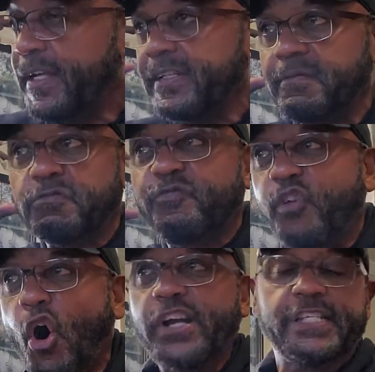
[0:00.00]

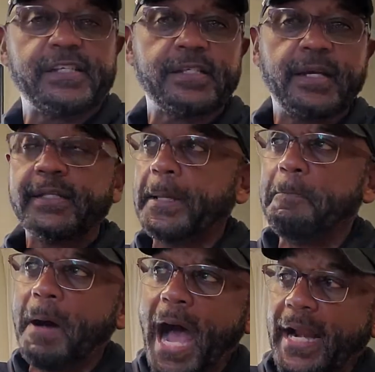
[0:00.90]
voices,
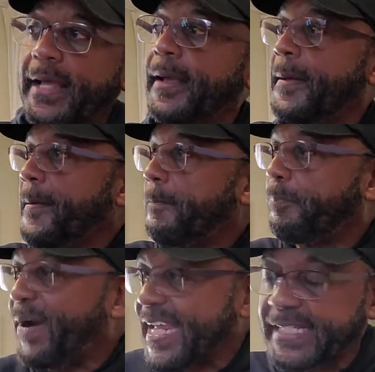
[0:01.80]
demonic
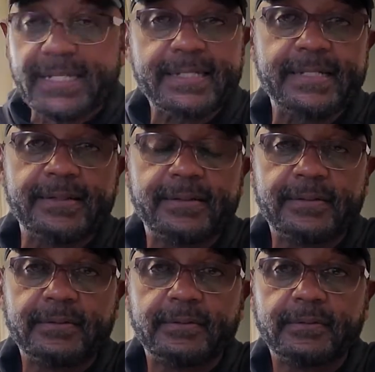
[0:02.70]
presence,
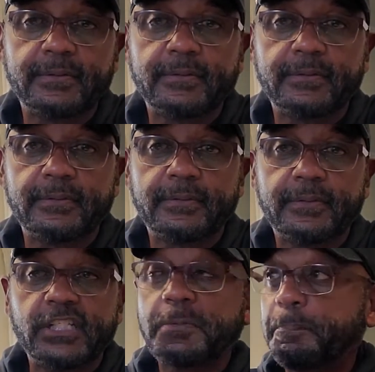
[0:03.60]

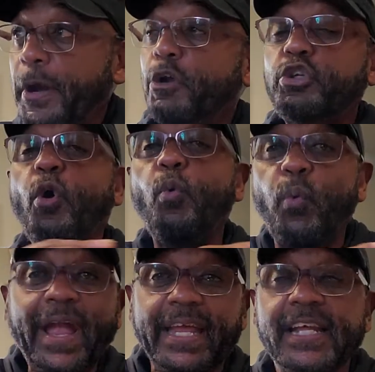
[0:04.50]
spiritual
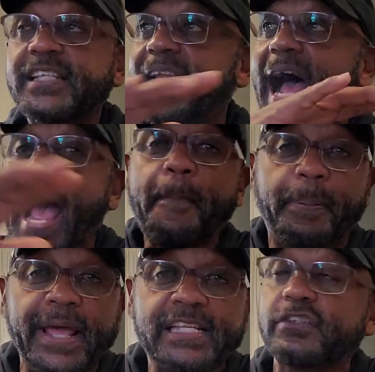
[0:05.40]
wickedness in high
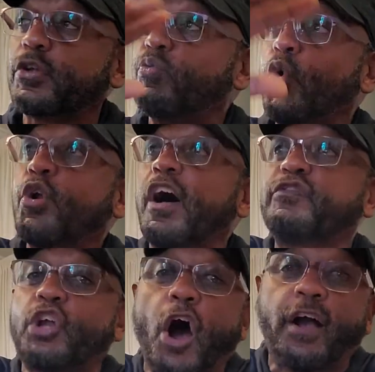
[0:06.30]
places, the ruler
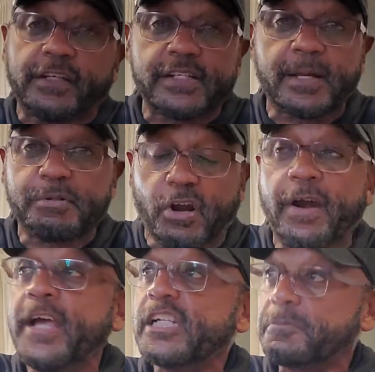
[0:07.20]
of darkness.
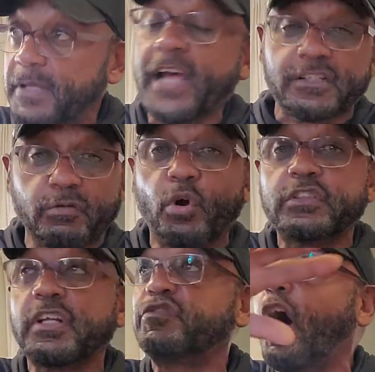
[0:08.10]
The
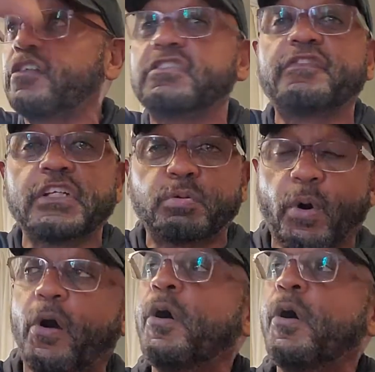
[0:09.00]
rulers of darkness of this world,